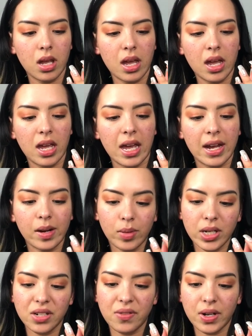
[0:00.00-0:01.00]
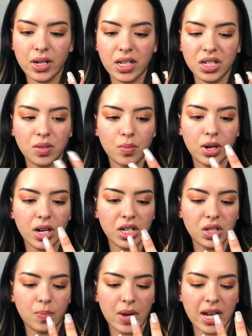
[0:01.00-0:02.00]
a airbrush foundation
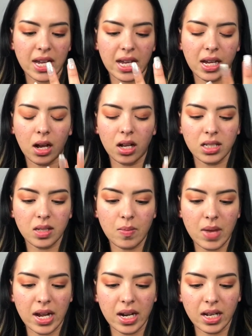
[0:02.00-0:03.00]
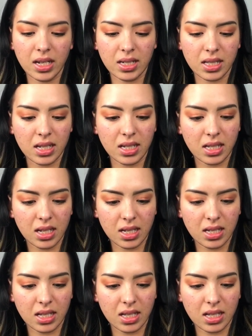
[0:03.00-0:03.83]
brush by It Cosmetics. This is